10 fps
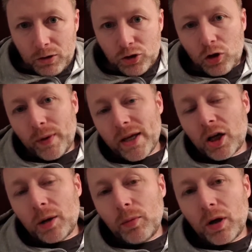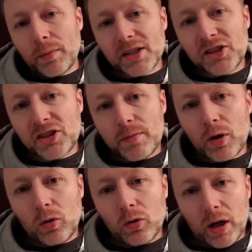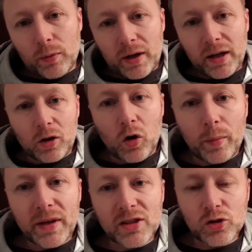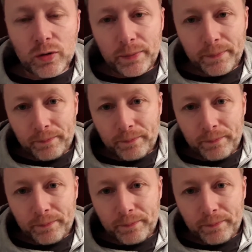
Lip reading: So that when you come onto my stream, you know, right, we're in the comedy zone.